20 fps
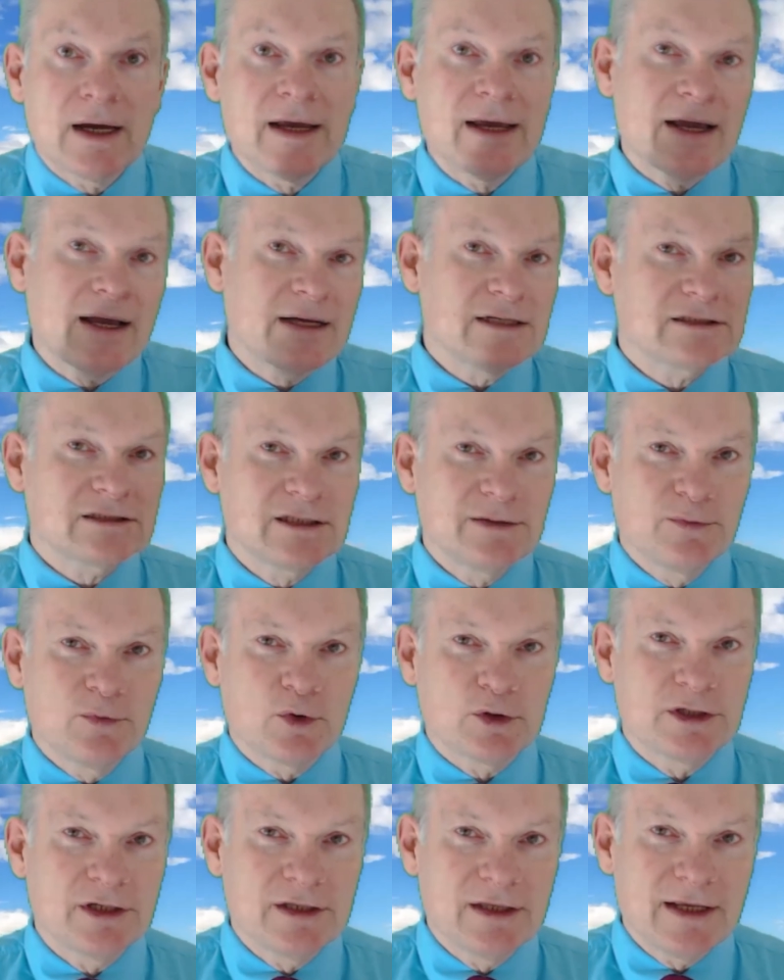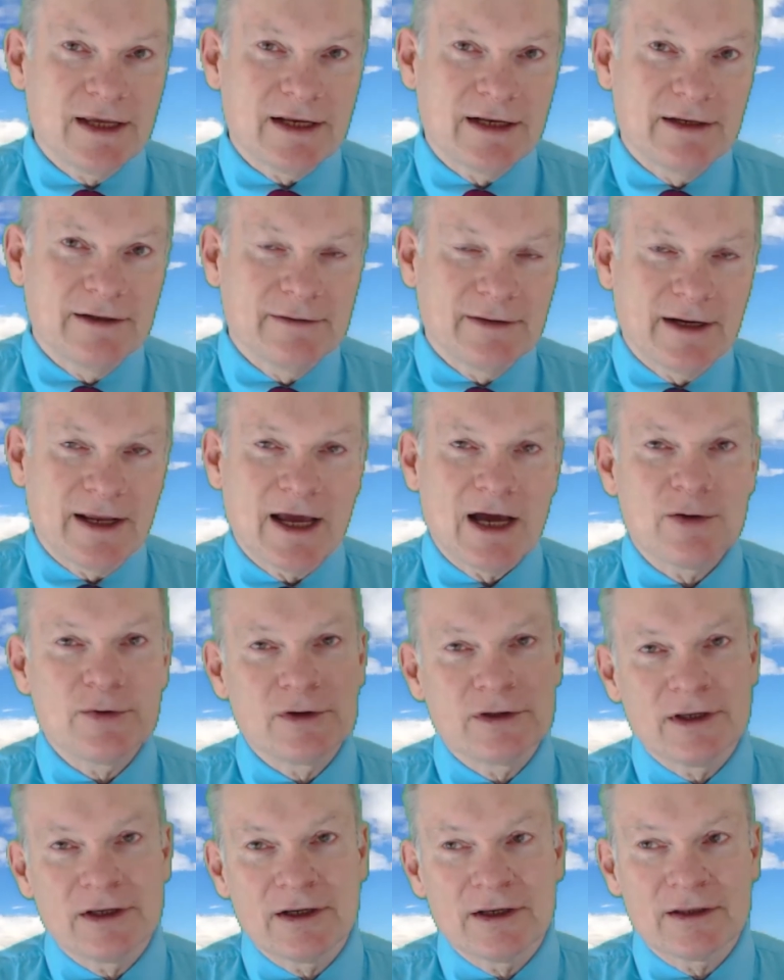I asked him what he did and how
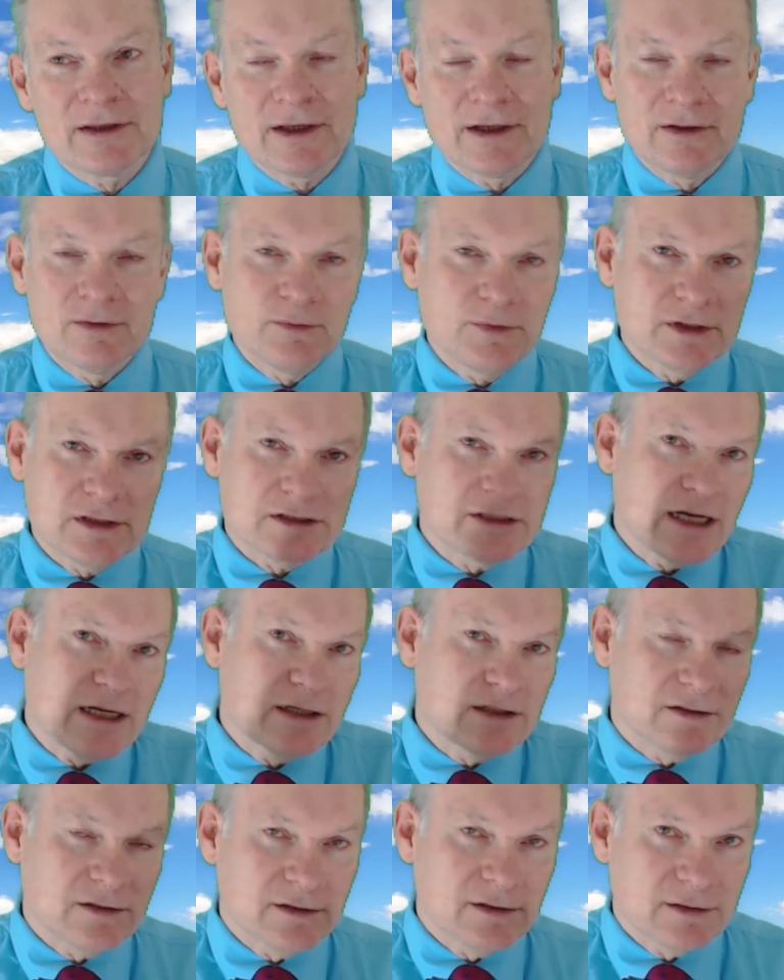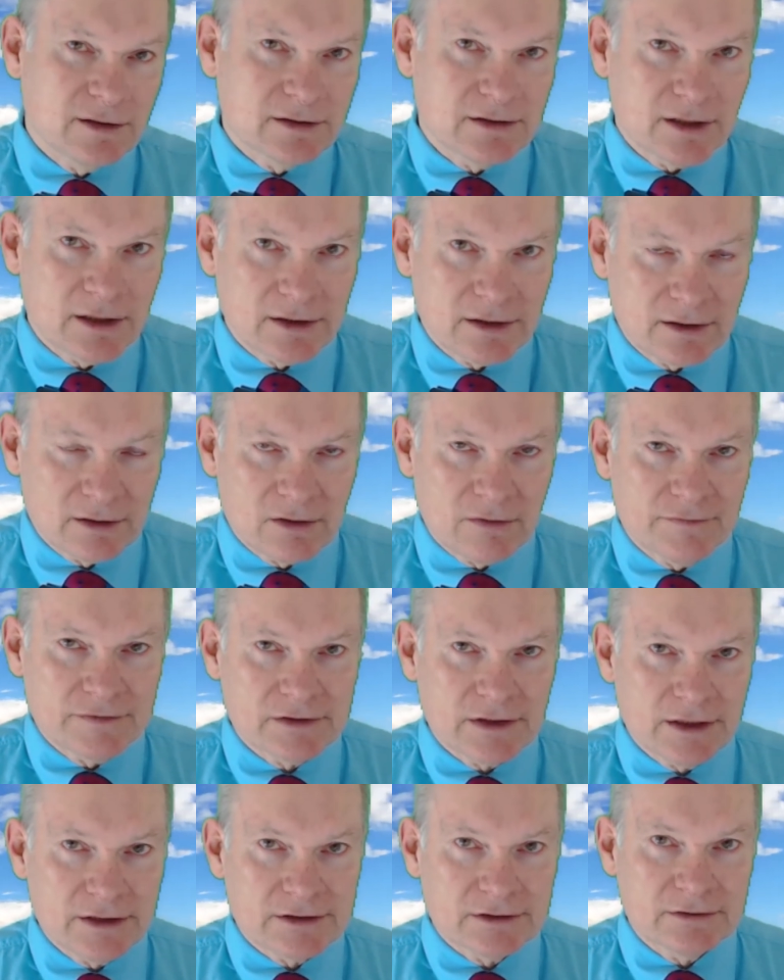he did it, and we just had a
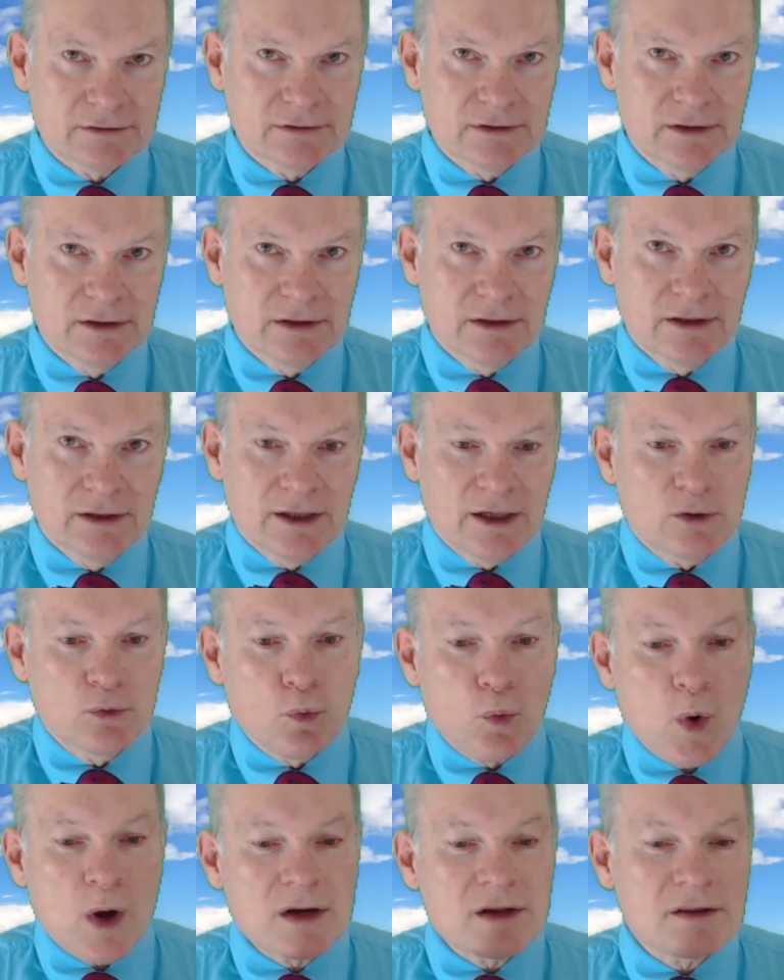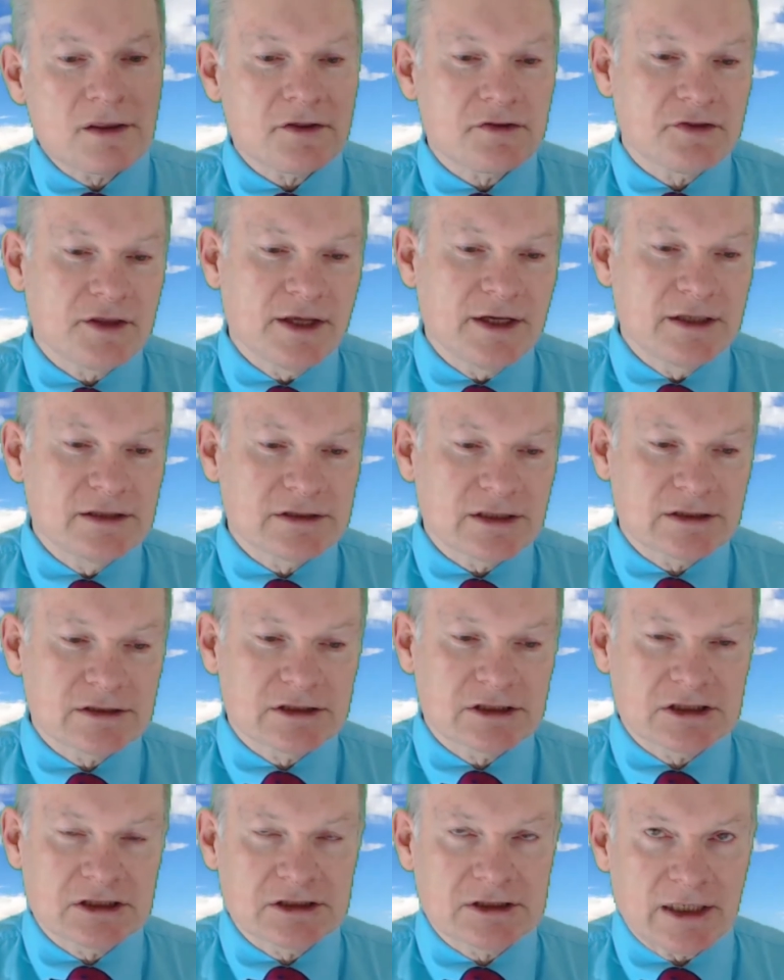conversation. And one of the things that
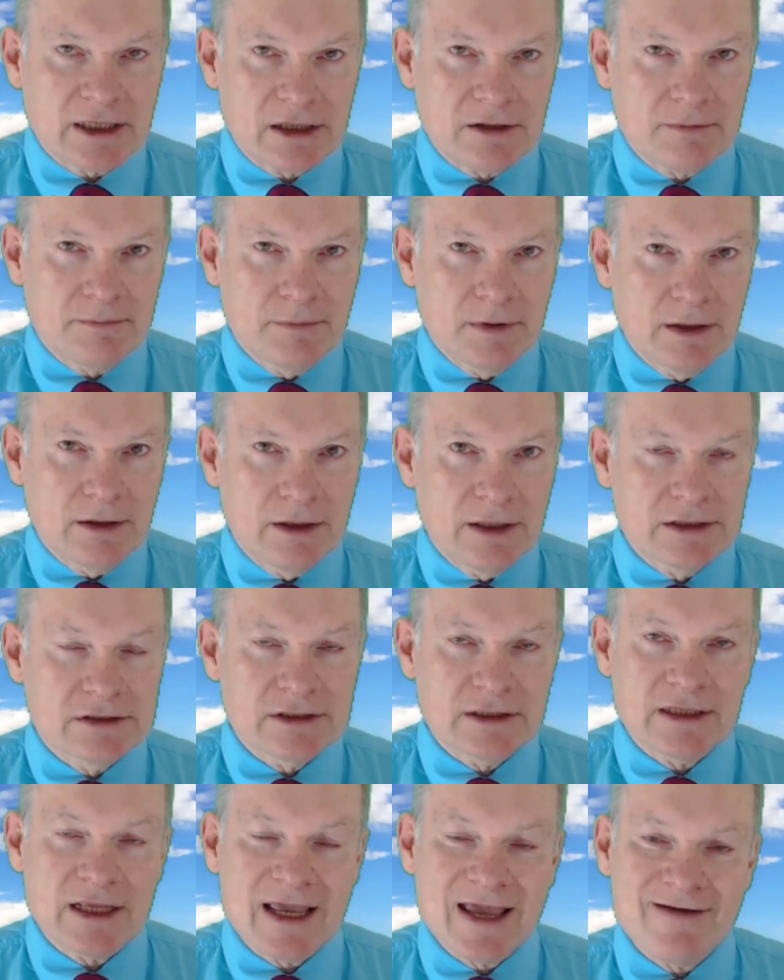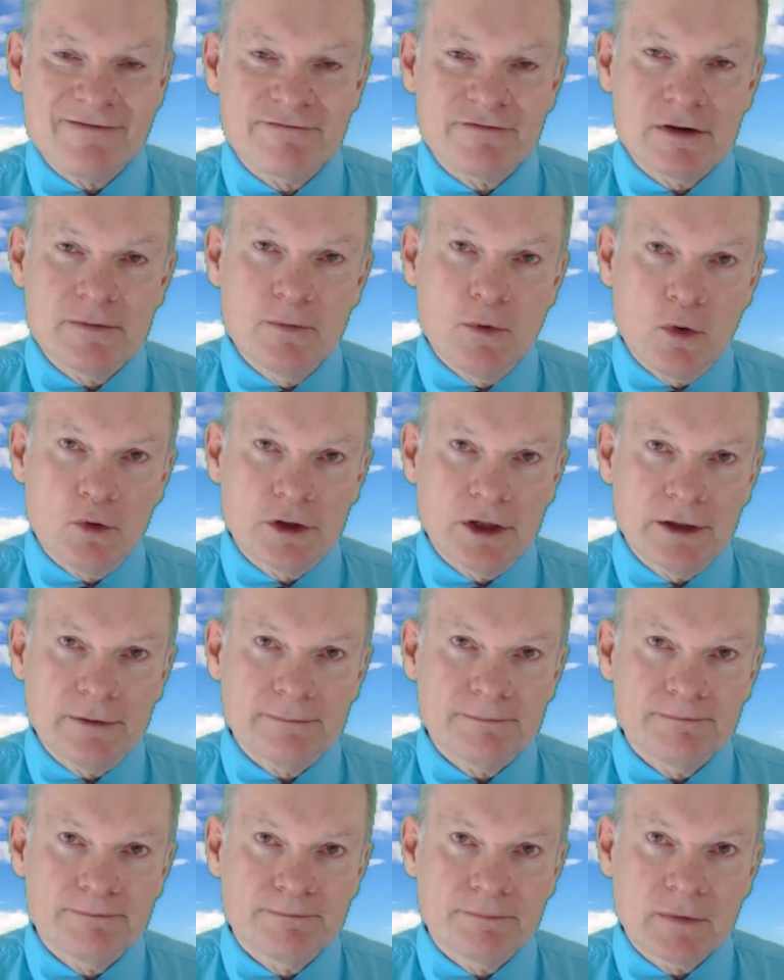struck me is that every
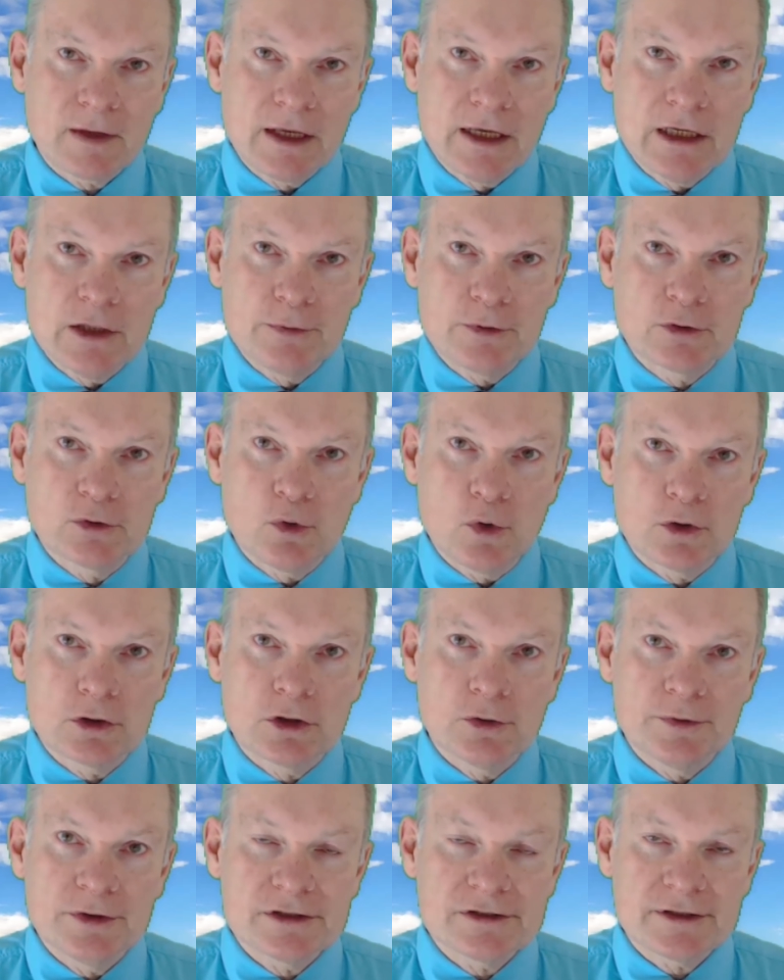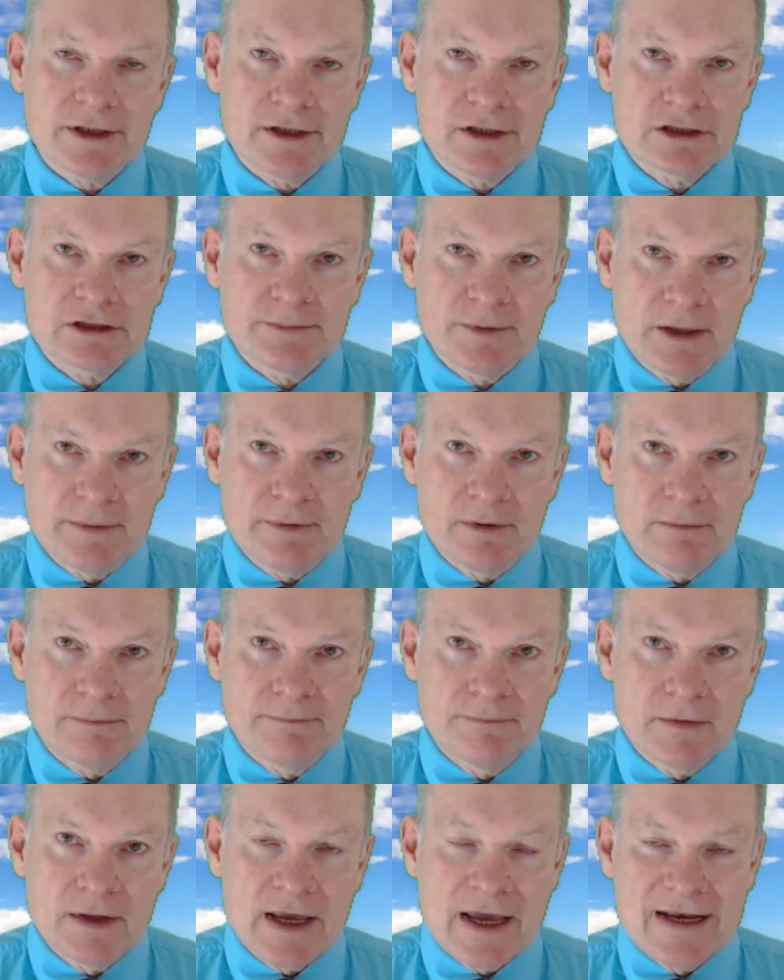morning he would talk to his salespeople,
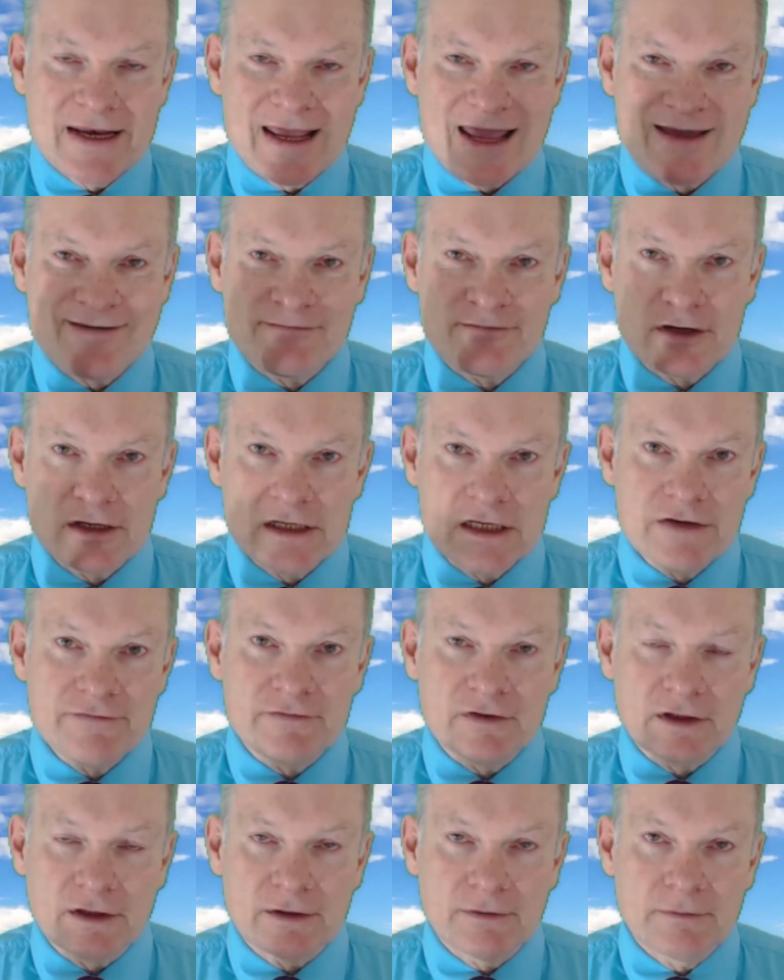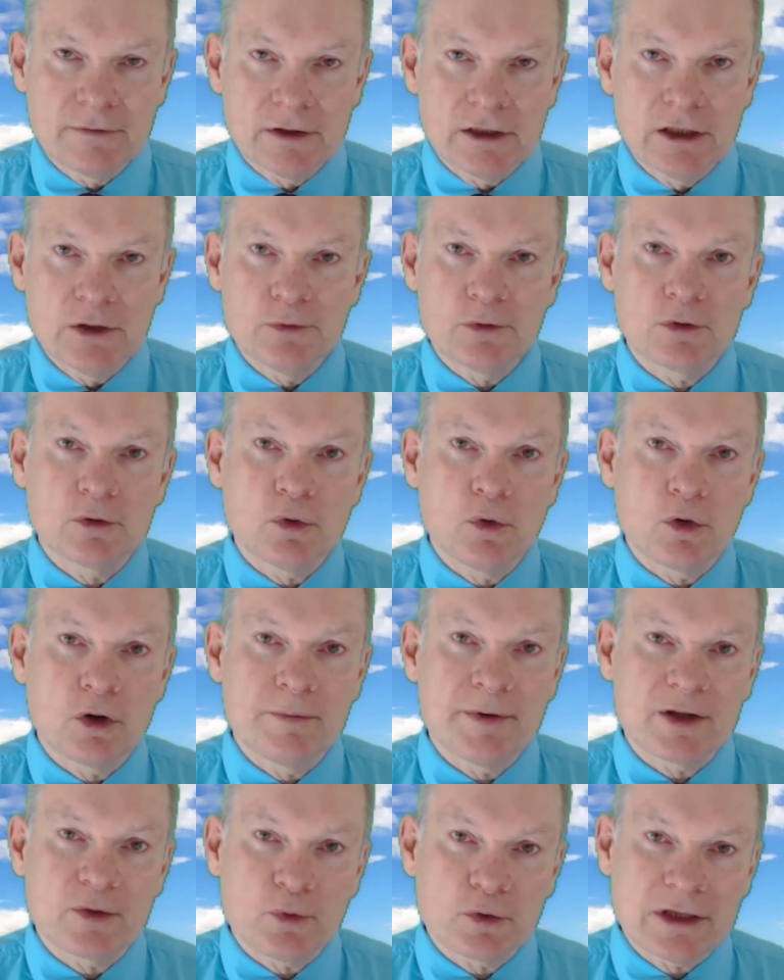and every evening he would talk
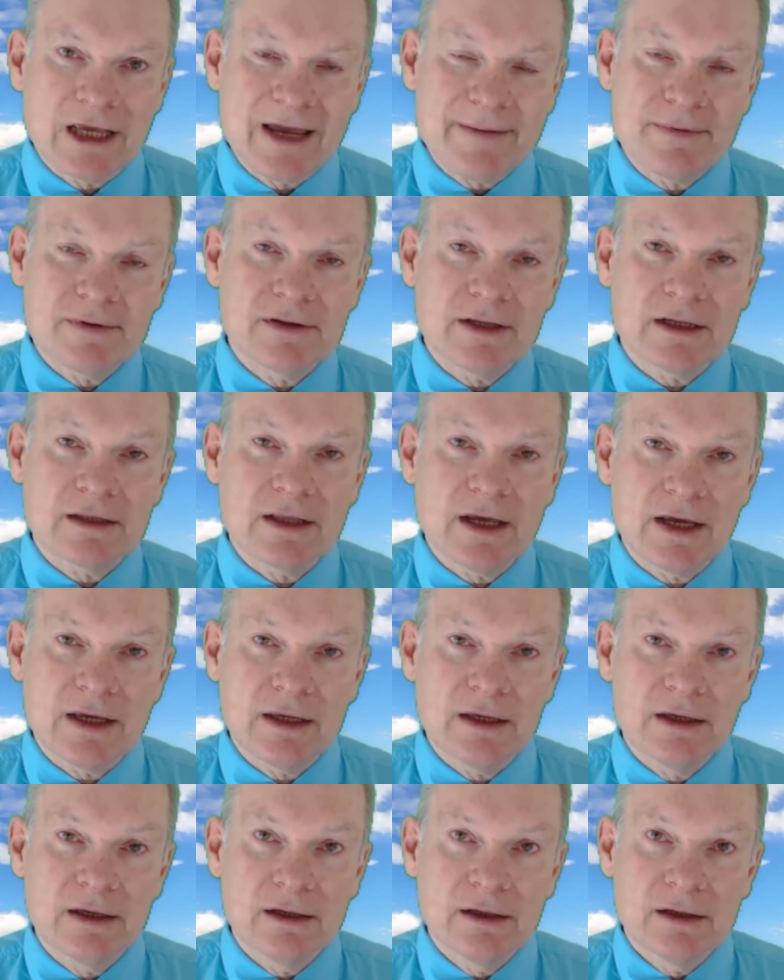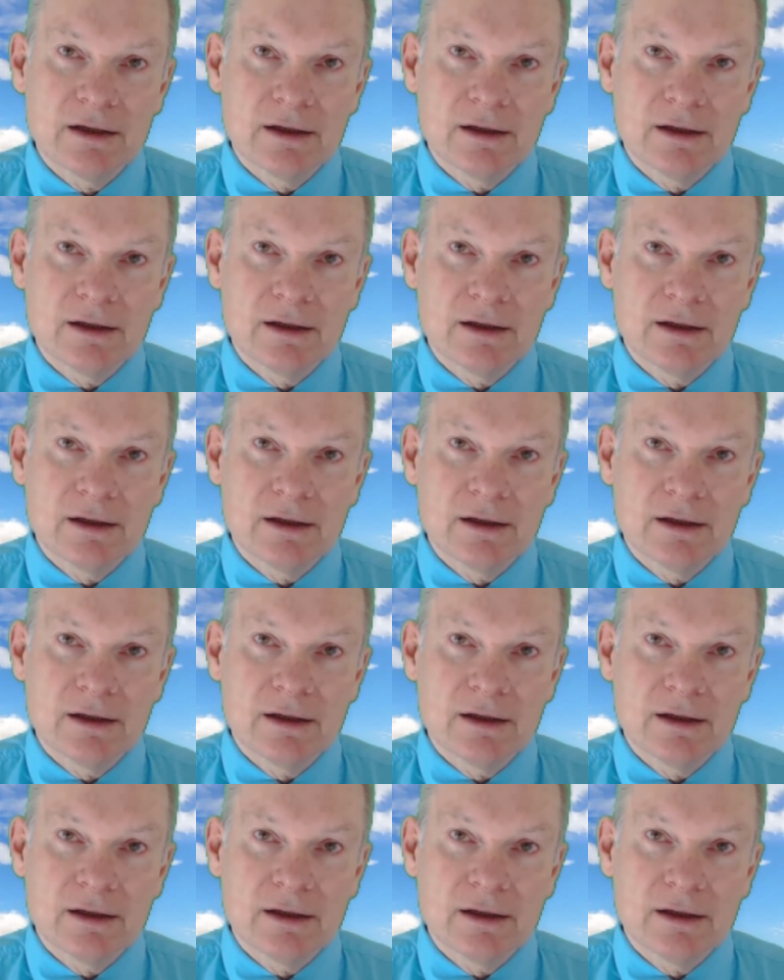about what happened that day